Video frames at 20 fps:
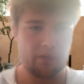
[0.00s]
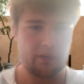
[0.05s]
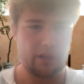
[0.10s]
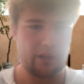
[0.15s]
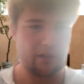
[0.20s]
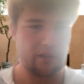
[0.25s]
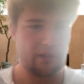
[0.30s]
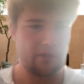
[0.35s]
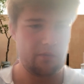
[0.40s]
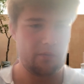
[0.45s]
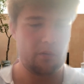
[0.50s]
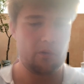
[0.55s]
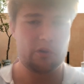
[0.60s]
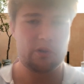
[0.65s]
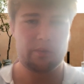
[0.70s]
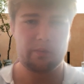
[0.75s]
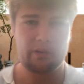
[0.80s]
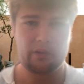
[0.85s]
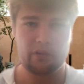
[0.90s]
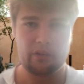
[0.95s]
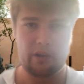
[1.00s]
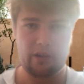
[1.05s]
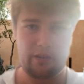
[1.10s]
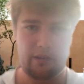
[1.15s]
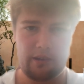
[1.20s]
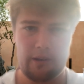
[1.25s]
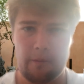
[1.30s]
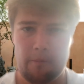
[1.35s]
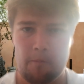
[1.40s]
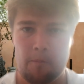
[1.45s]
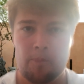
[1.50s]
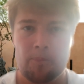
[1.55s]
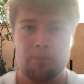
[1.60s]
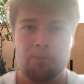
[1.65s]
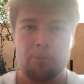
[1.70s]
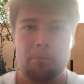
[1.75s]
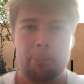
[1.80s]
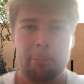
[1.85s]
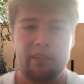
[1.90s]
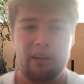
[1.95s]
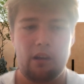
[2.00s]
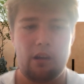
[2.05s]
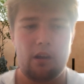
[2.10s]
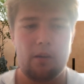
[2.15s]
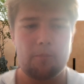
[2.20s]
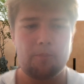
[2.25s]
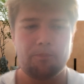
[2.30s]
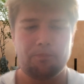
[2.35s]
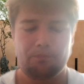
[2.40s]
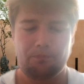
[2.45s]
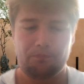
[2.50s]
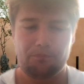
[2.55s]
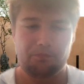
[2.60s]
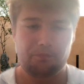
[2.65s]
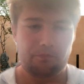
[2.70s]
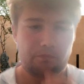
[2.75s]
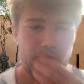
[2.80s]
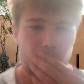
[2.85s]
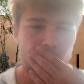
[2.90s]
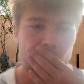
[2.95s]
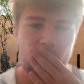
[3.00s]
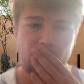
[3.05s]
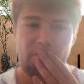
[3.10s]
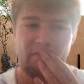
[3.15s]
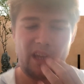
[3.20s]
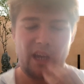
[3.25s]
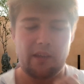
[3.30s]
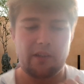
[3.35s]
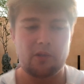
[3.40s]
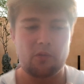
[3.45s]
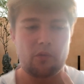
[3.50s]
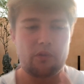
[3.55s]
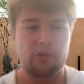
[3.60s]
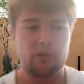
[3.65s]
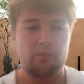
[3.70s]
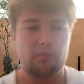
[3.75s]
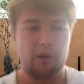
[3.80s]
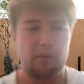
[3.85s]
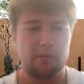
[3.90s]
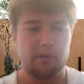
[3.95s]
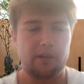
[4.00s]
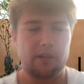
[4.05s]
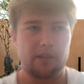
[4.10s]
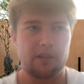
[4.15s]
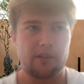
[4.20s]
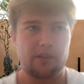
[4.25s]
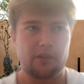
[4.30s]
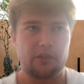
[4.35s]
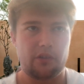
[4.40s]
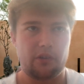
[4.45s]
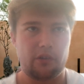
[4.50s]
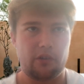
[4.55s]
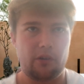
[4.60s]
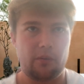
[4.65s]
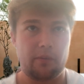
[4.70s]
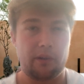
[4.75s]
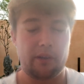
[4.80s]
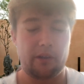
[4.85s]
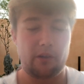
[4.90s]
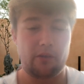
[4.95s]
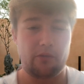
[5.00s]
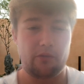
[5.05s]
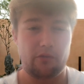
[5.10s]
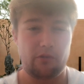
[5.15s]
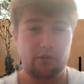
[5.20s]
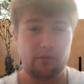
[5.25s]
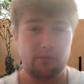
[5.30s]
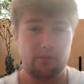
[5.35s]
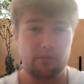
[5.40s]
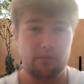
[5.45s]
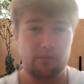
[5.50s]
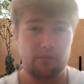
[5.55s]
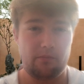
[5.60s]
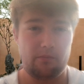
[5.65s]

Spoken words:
against Liverpool should be exciting. And I just want to do my predictions, so I'm going to go from.